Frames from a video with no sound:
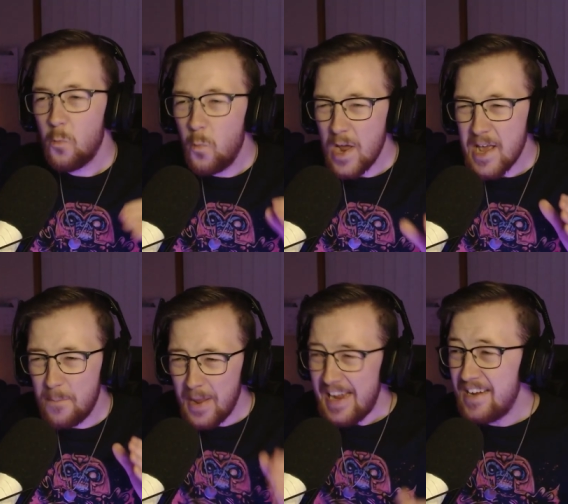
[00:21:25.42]
We are
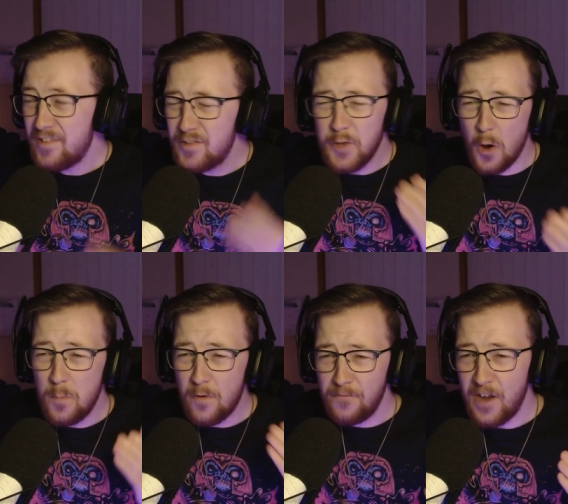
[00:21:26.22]
being so
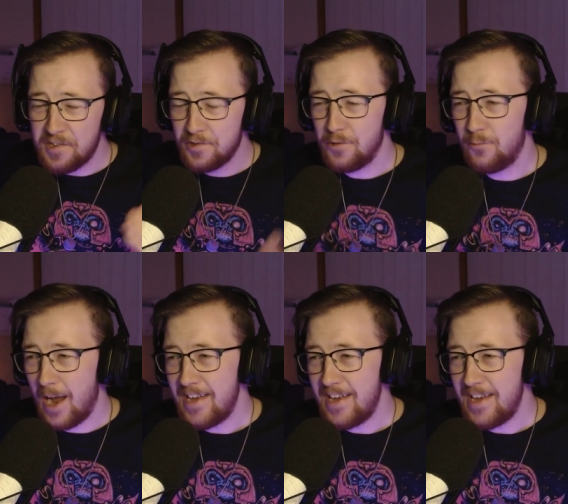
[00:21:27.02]
professional right